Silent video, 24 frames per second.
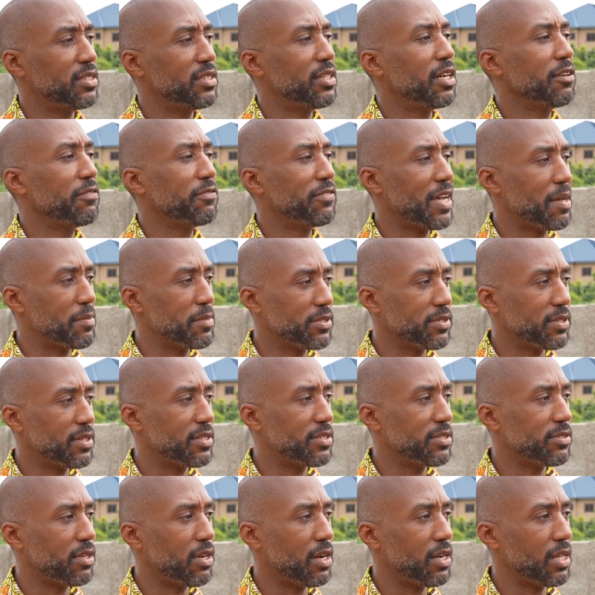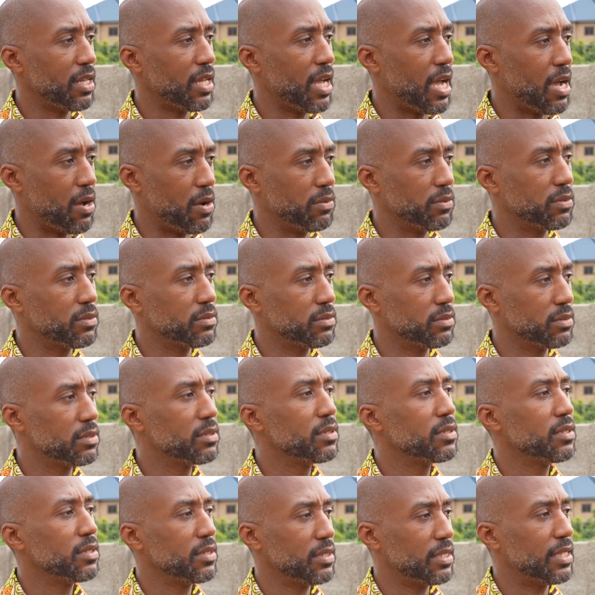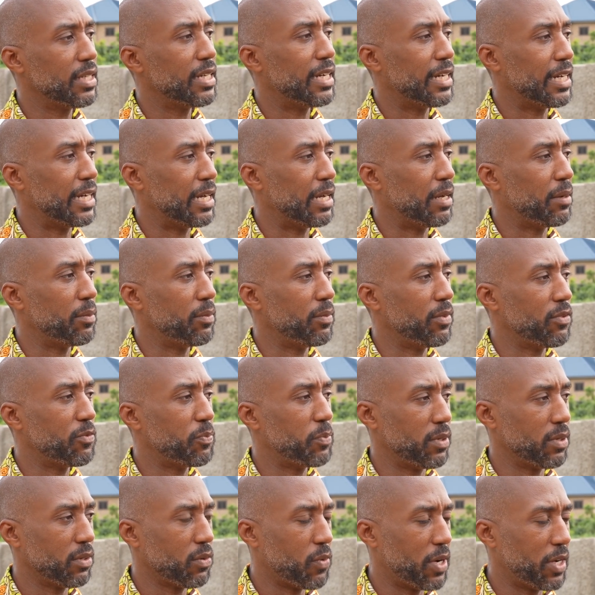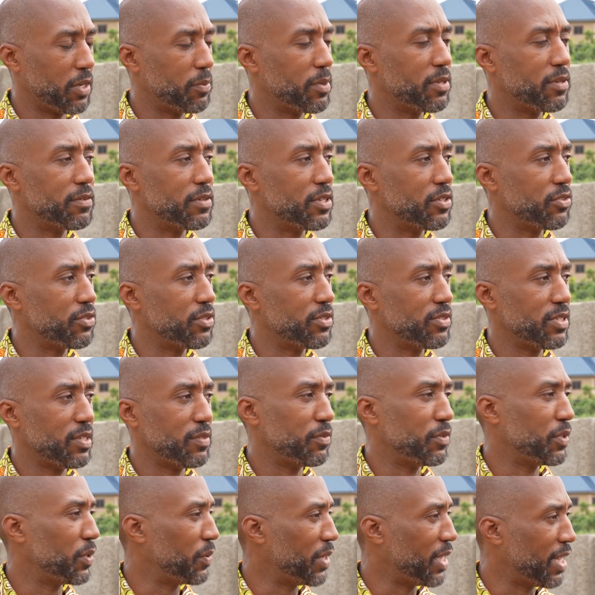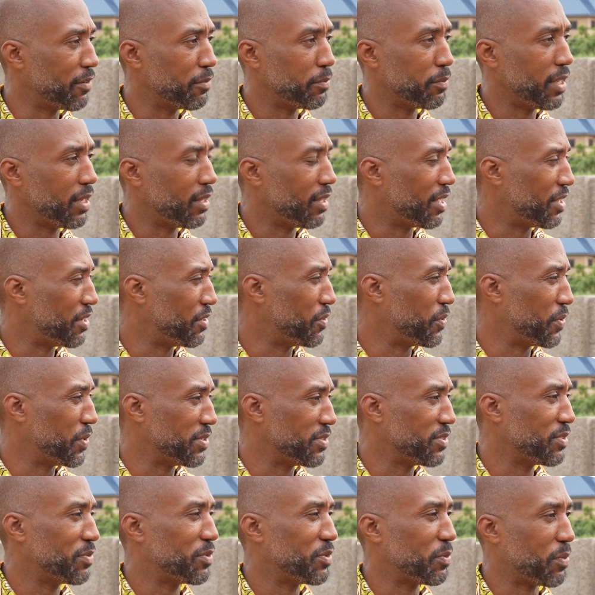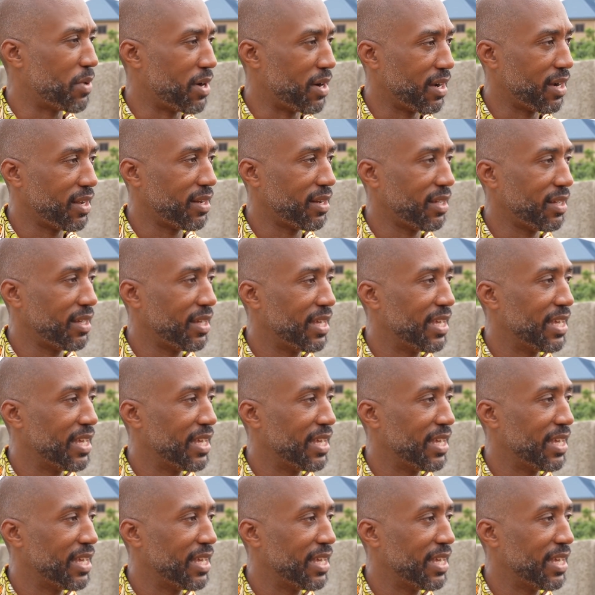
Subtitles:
young families that are starting out. Mm-hmm. There's been quite a bit of interest, even though we haven't made a lot of noise in terms of marketing.